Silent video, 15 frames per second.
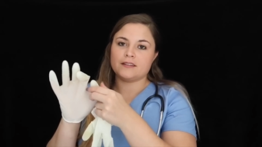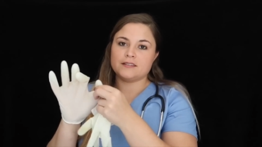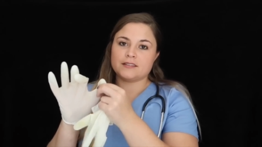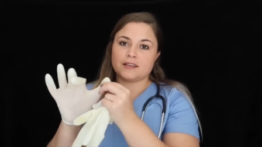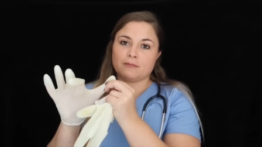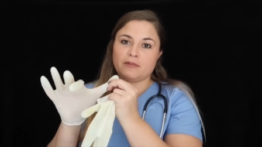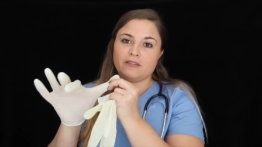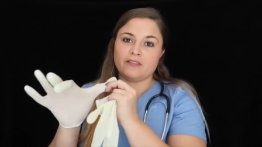These
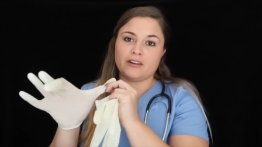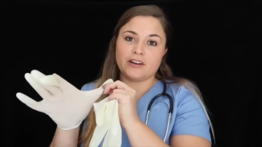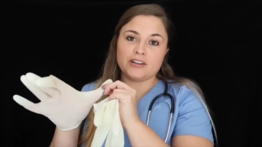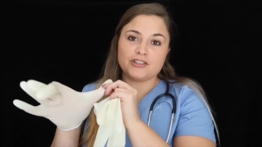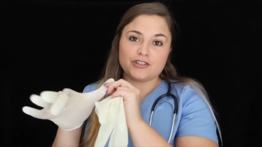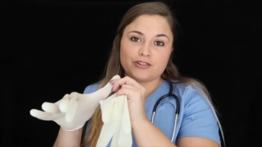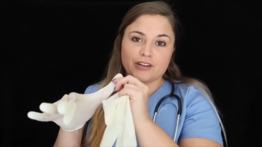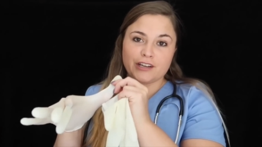can be
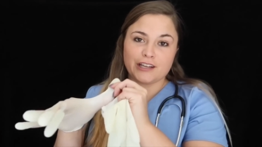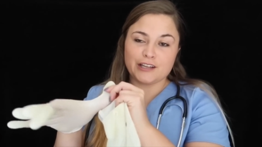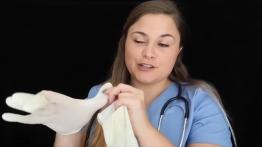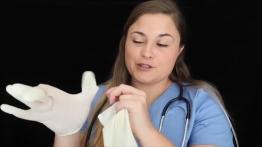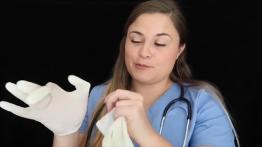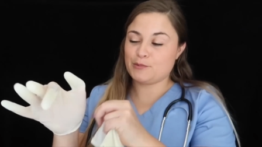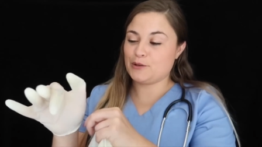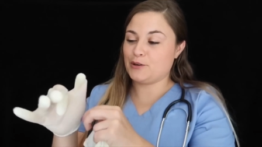very tricky
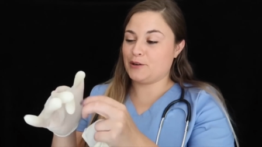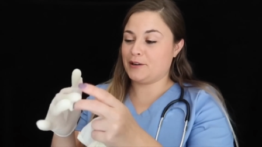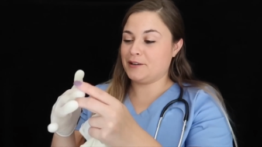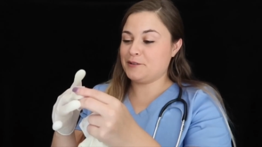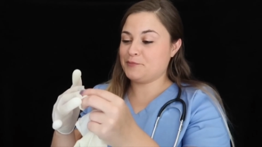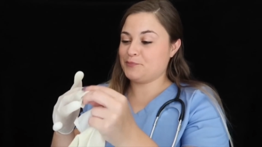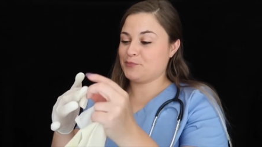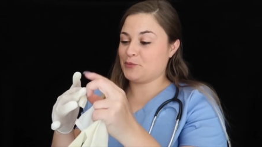to put
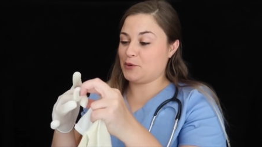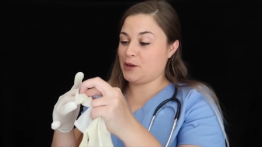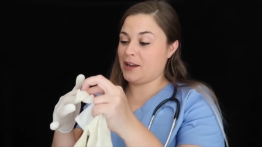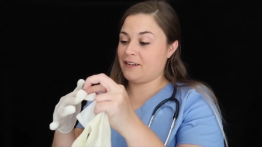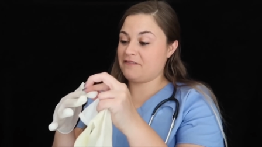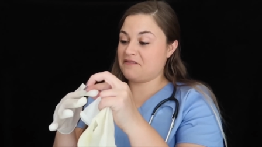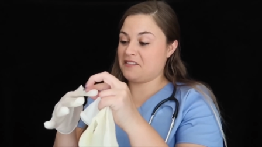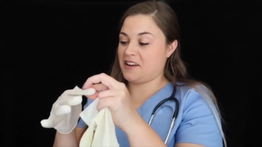on when you
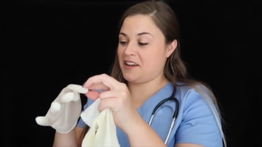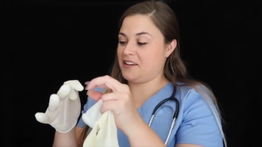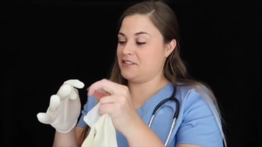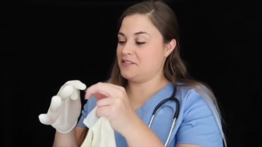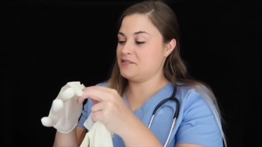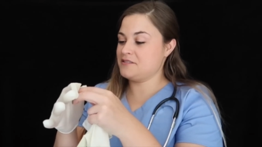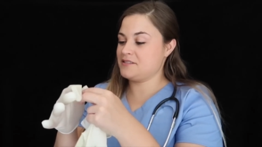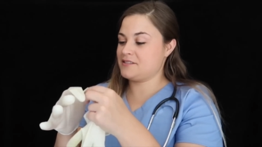have
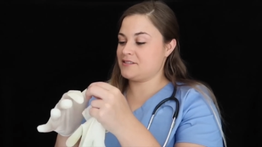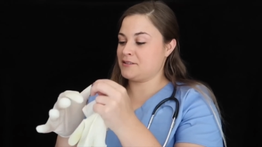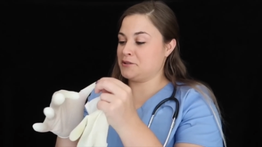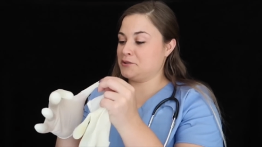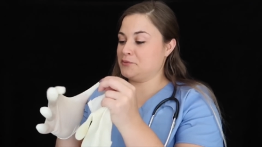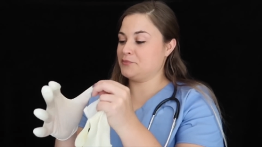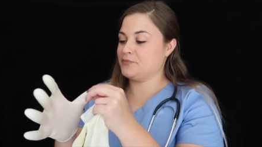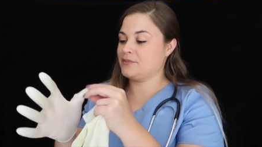nails, so
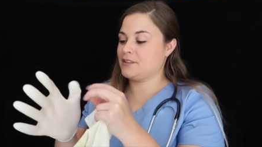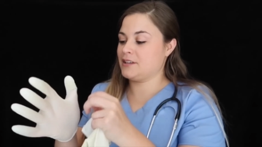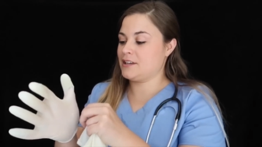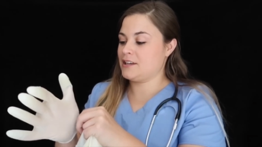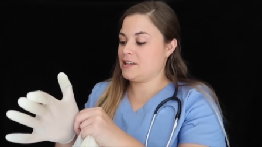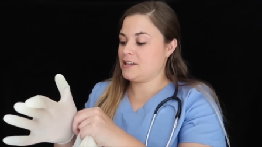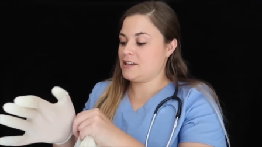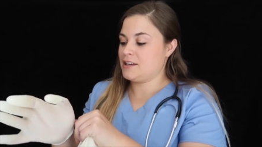
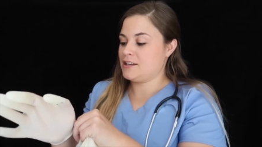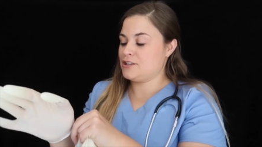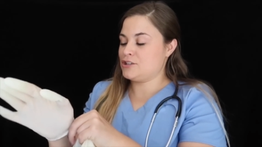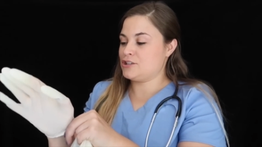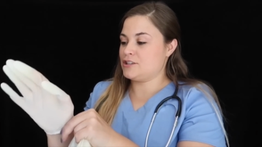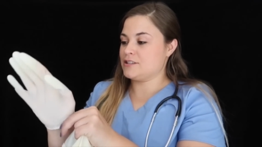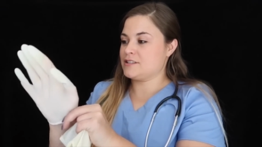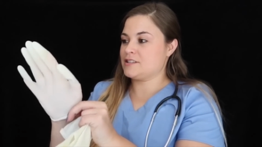
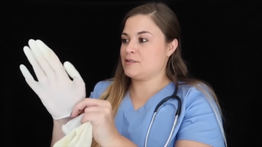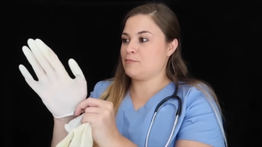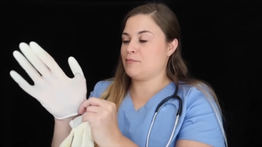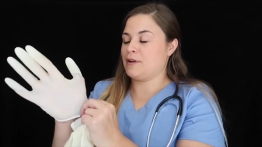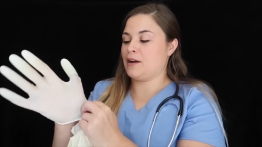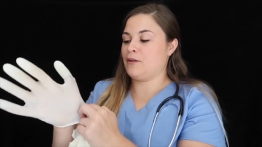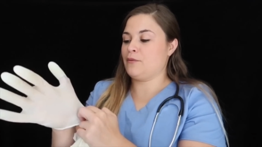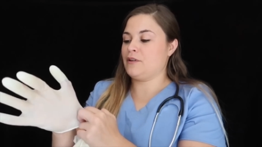just
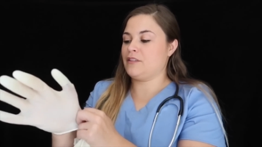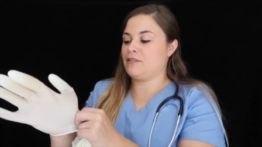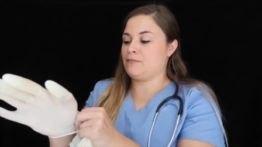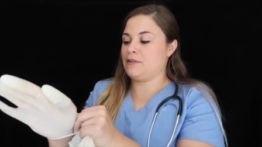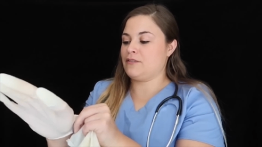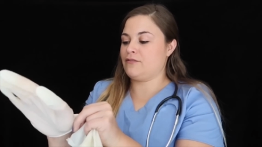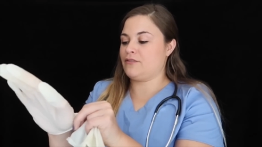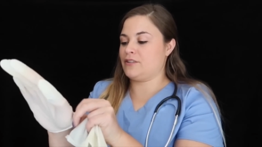bear with
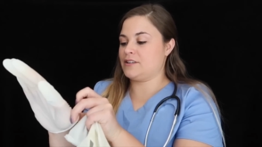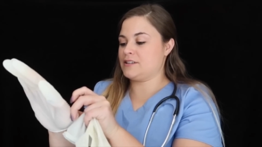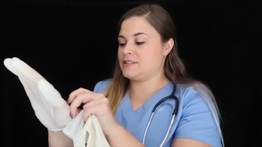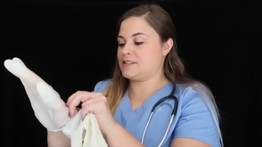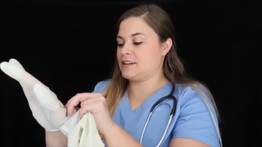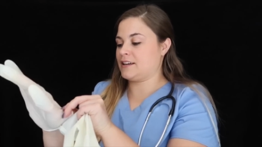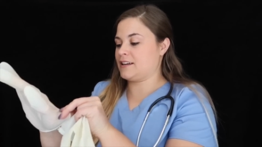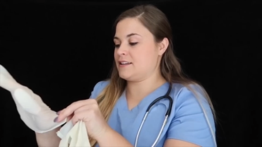me for a
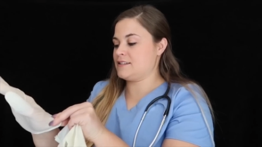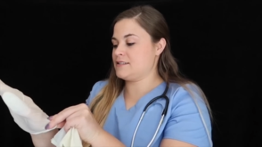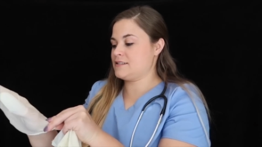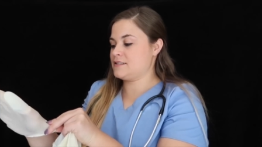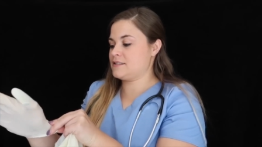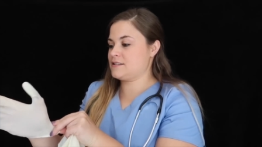second.